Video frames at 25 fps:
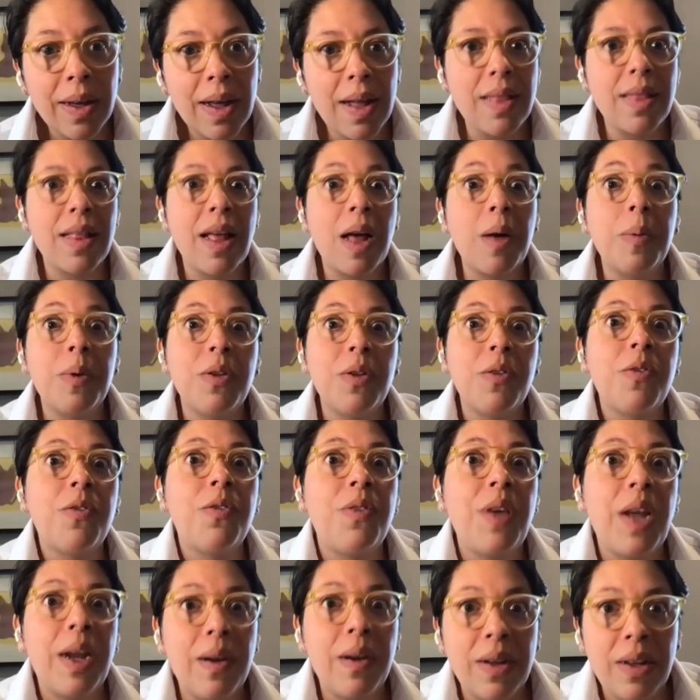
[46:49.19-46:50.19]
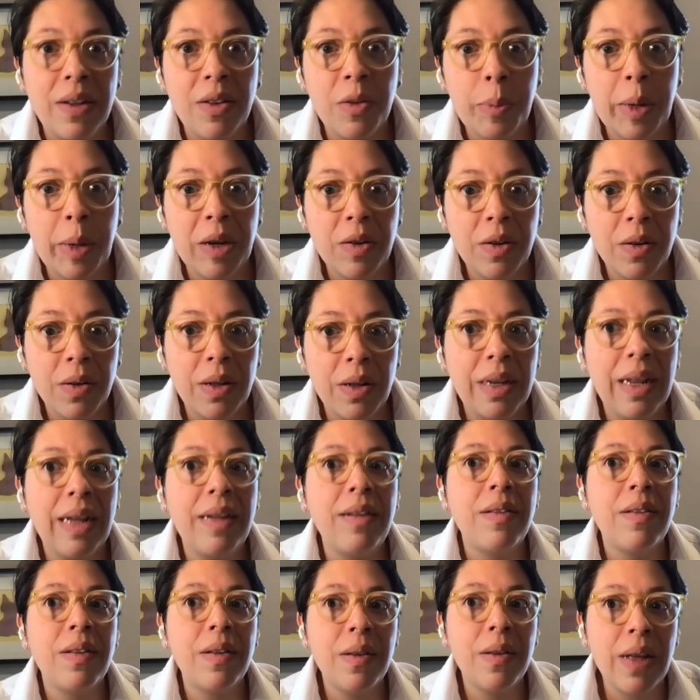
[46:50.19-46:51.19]
and that was very special and
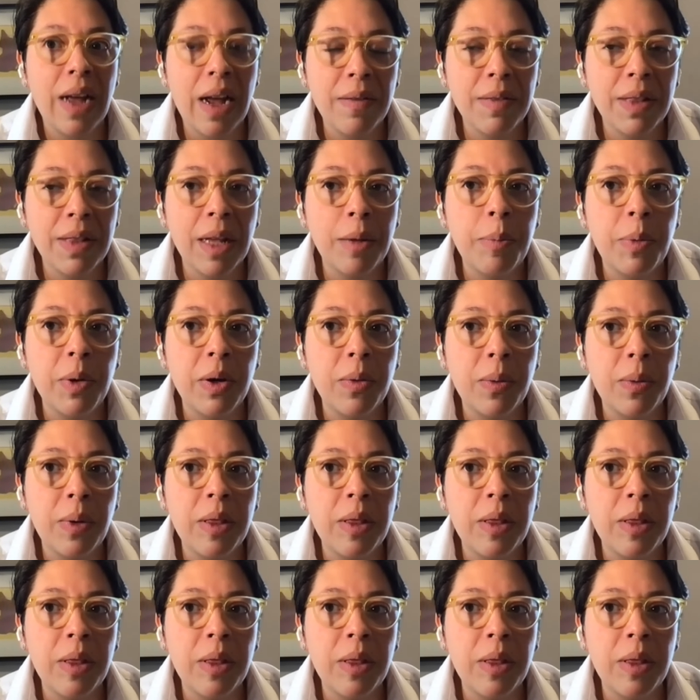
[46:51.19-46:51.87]
i still have that book